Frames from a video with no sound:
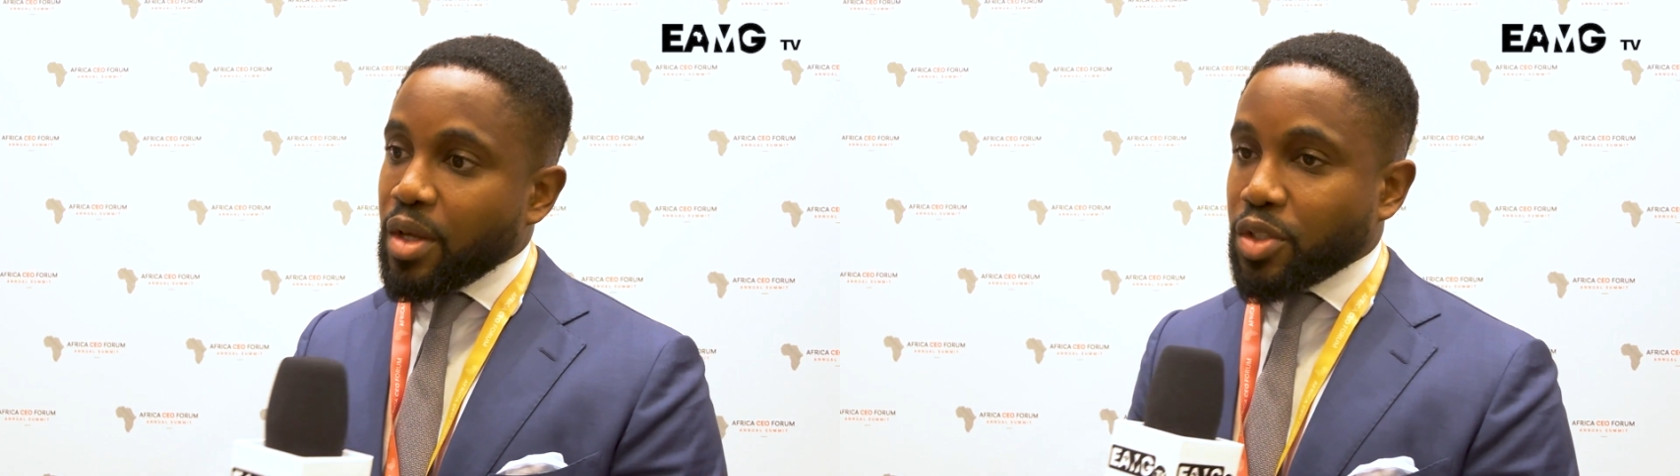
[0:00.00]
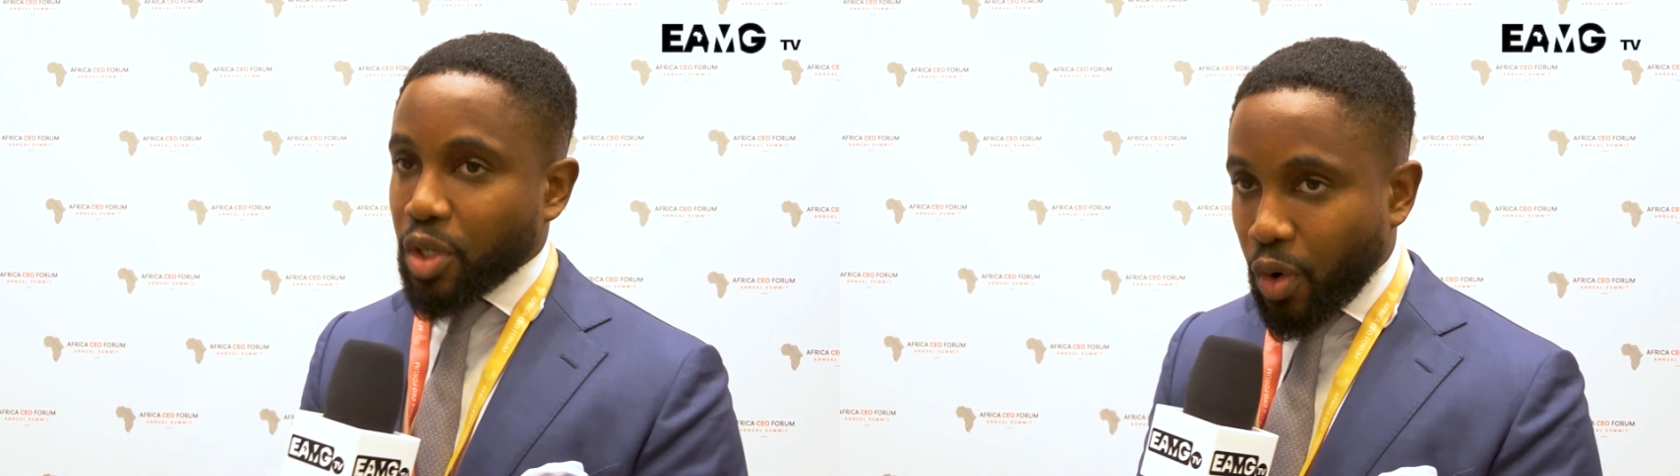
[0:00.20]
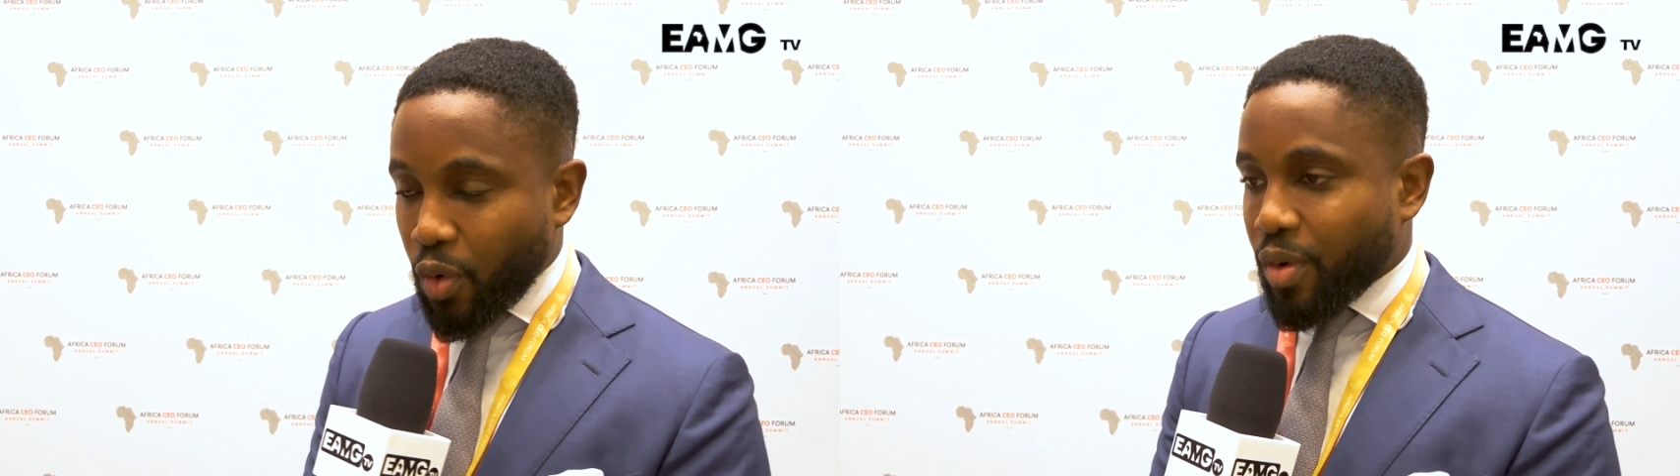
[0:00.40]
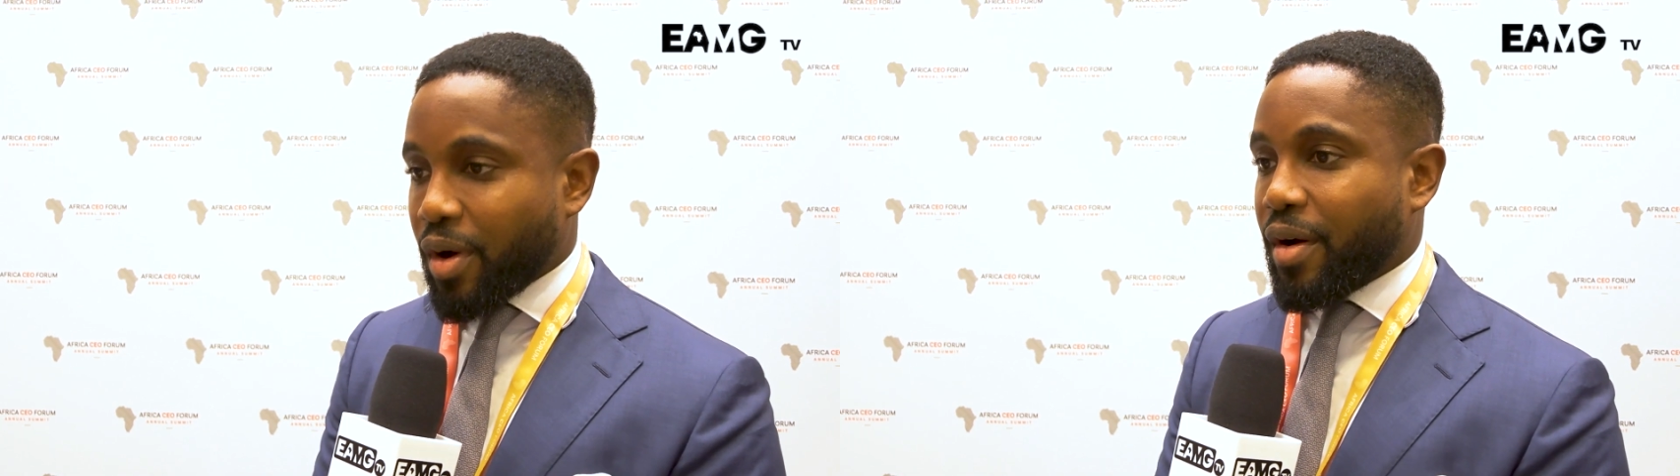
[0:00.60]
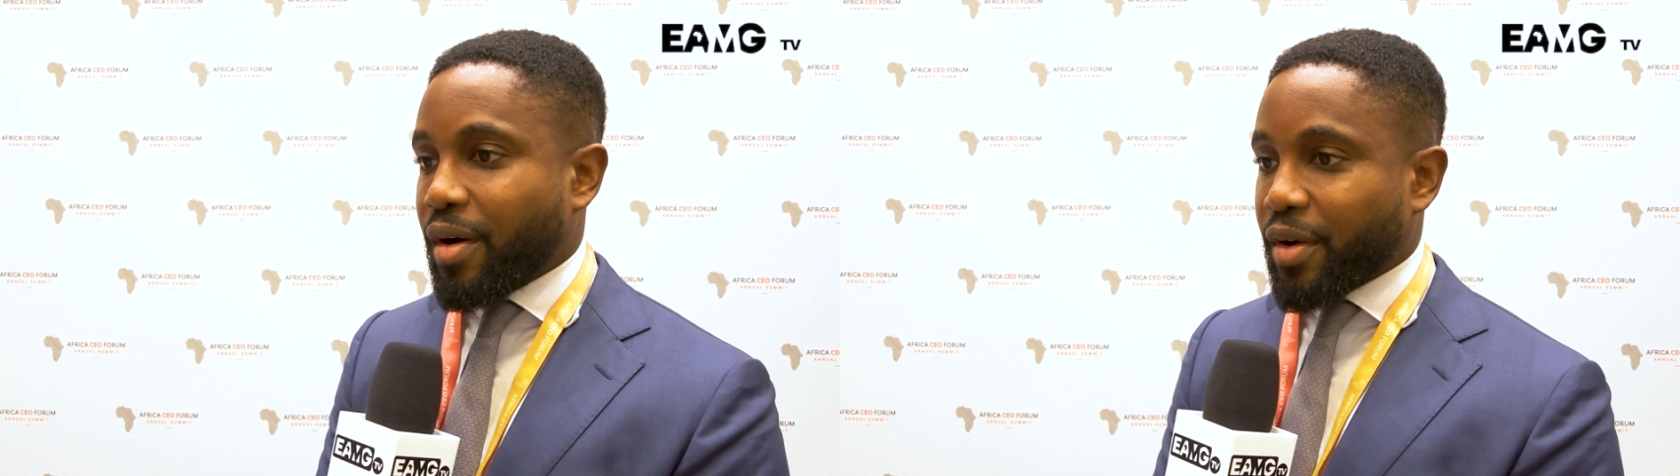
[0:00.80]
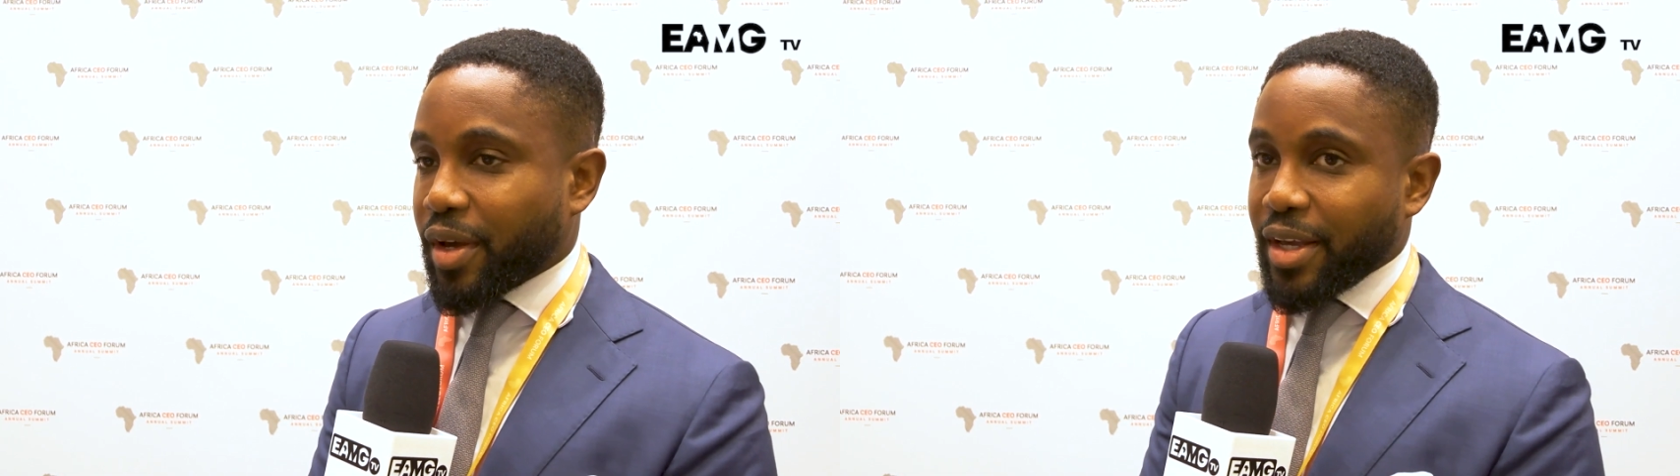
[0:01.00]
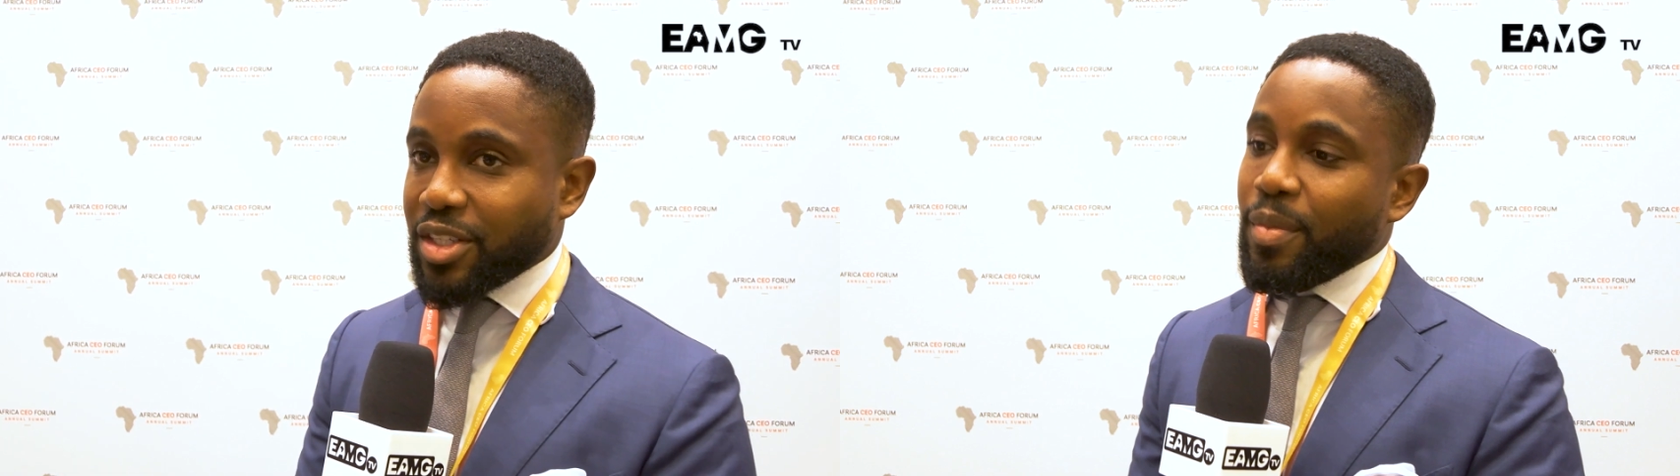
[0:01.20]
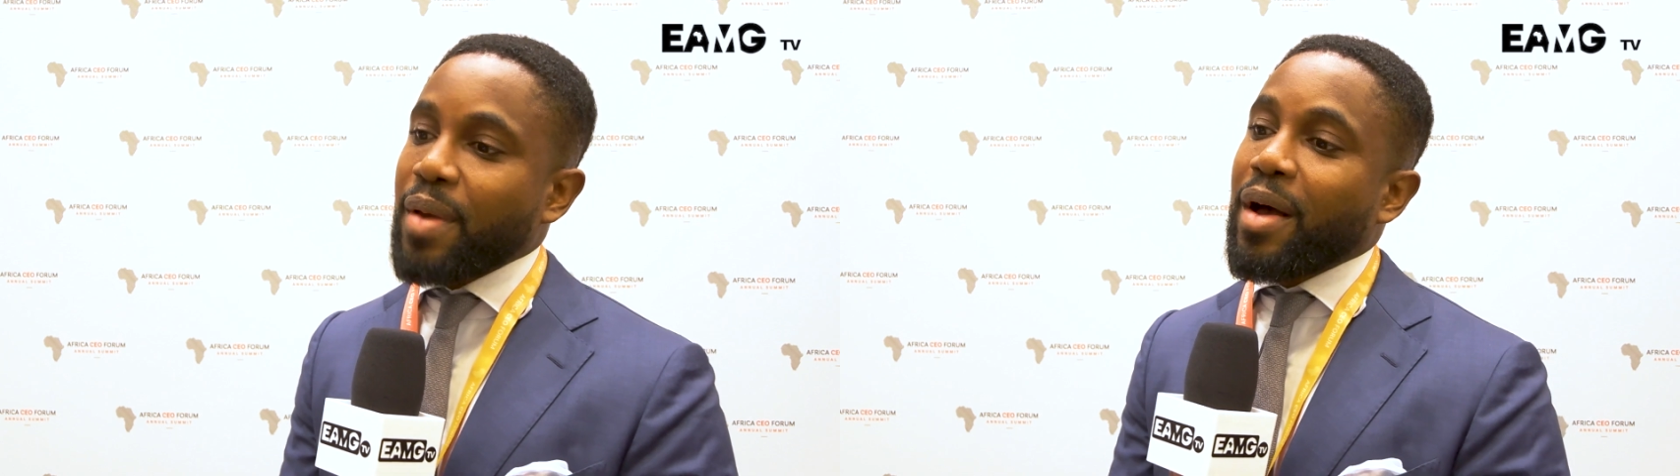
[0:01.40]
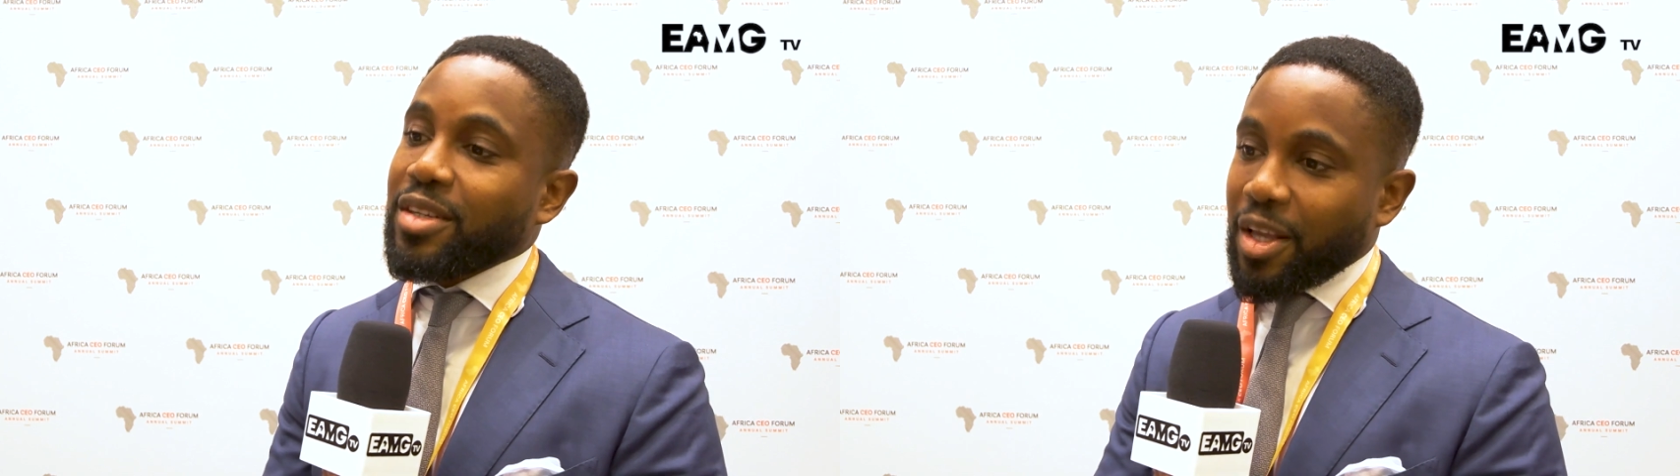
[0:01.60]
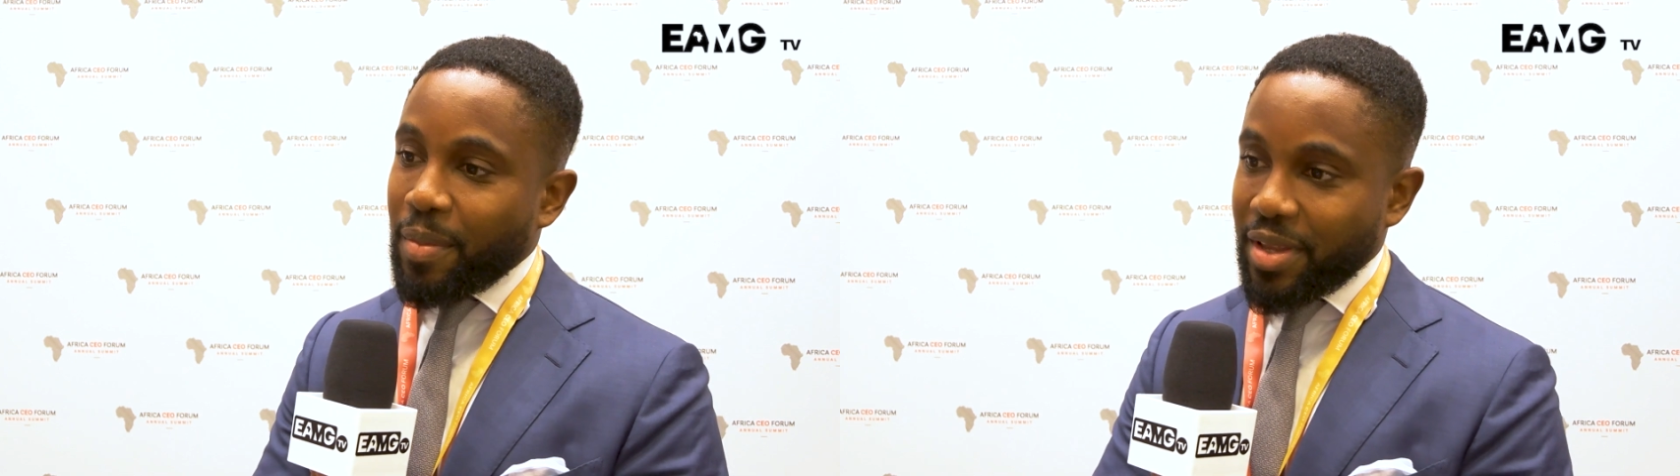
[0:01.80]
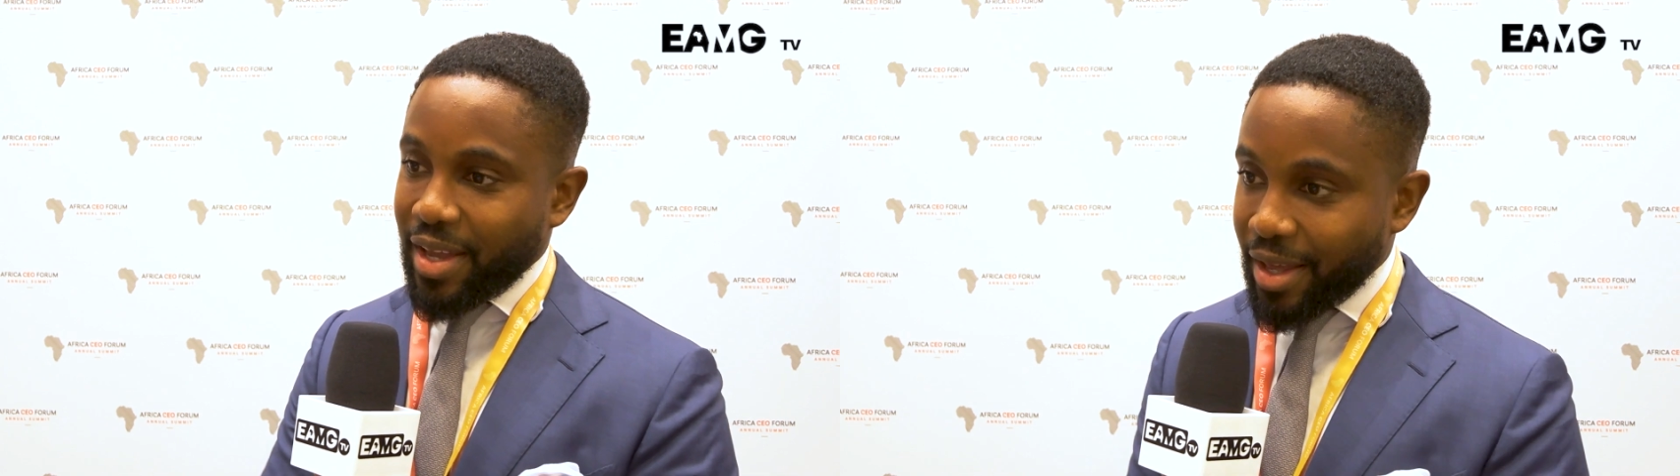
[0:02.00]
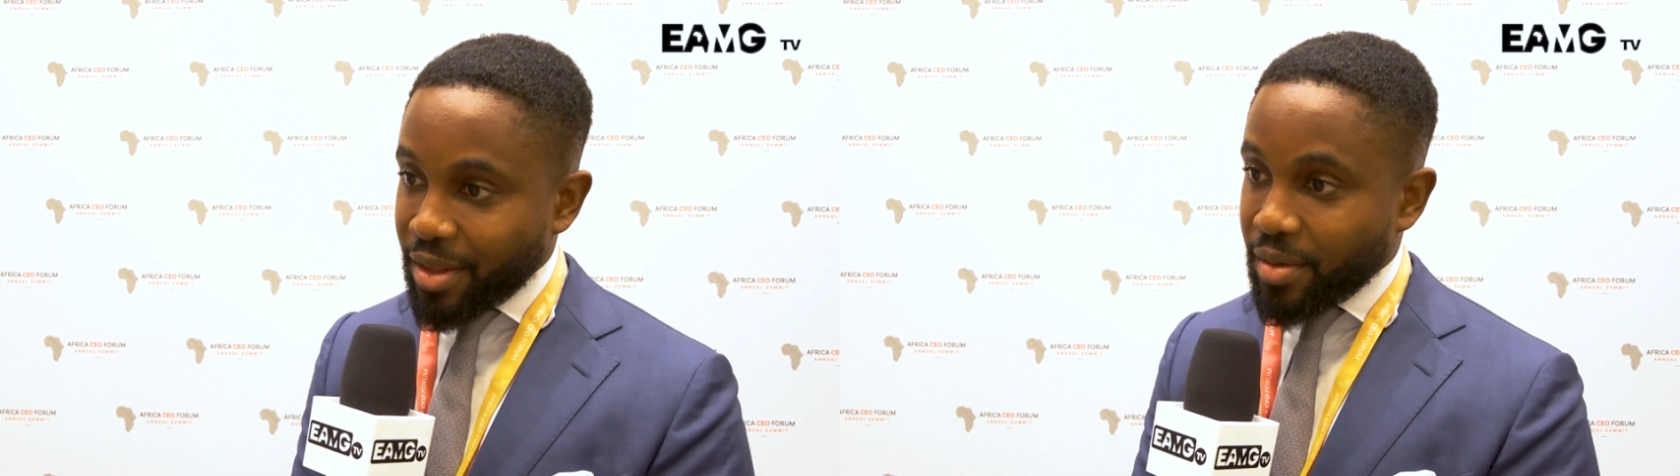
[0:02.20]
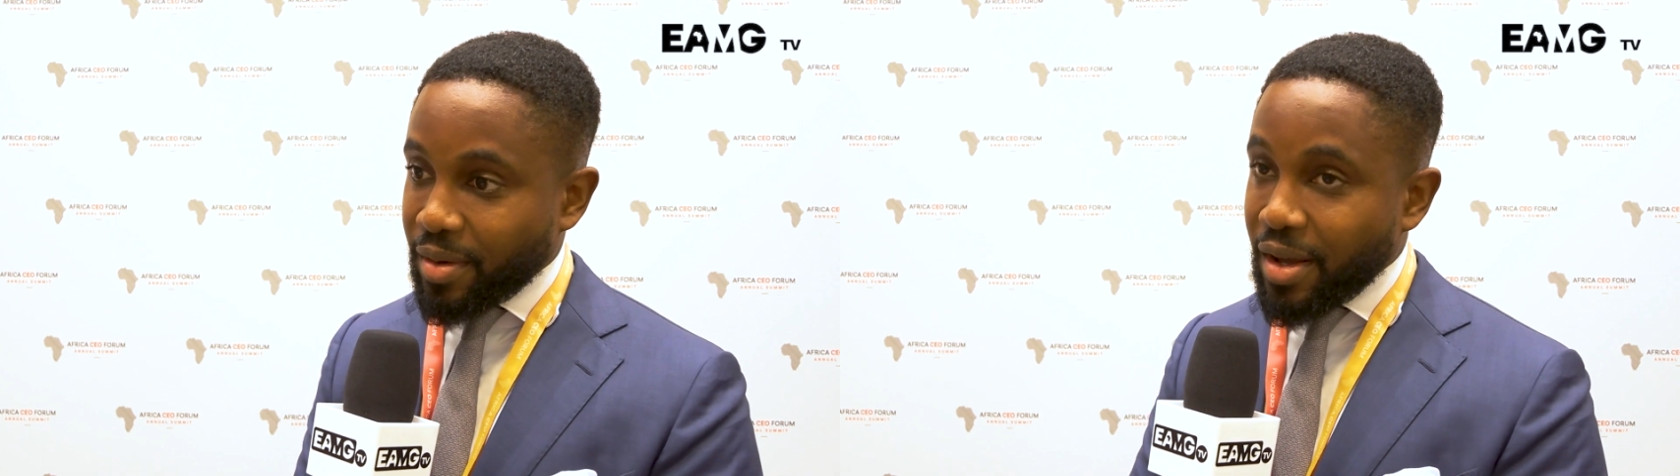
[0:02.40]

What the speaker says: So, okay, so maybe I'll start by the end.